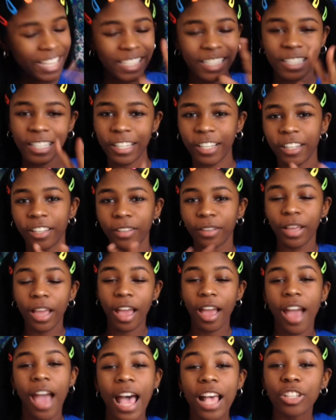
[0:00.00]
See,
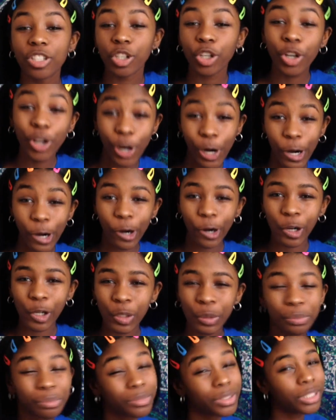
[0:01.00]
as a
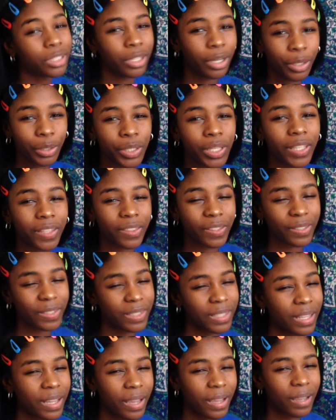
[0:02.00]
girl, you know, you get this
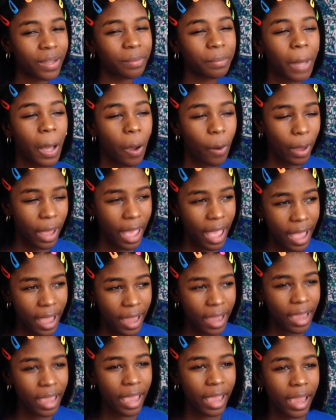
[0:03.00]
thing,
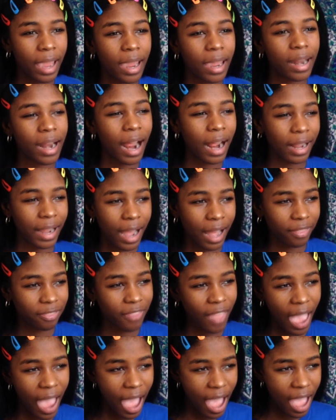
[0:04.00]
okay, and I got
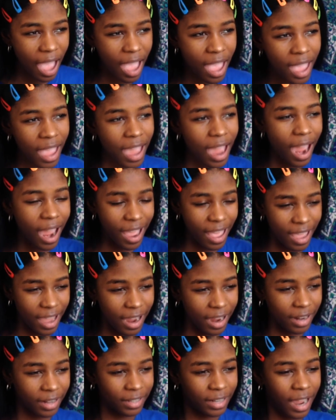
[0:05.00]
that,
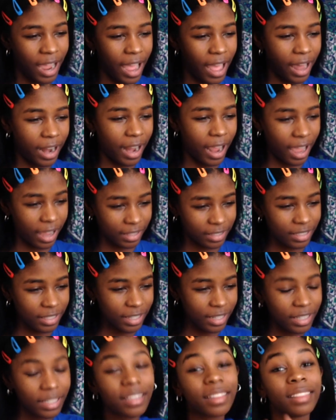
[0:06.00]
and I had an
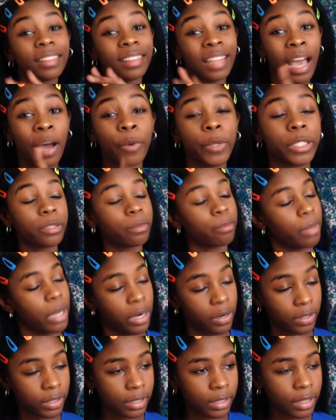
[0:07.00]
accident. That
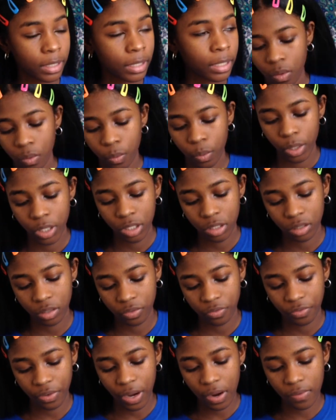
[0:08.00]
embarrassing. What is your
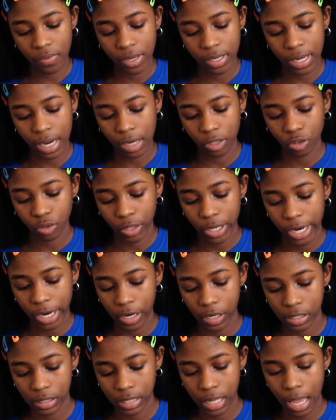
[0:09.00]
favorite natural
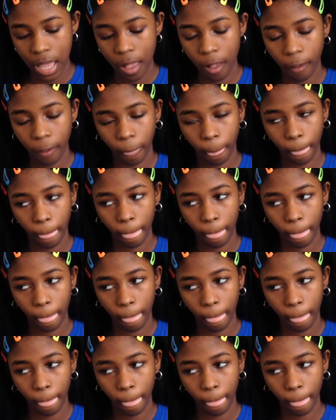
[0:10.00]
hairstyle?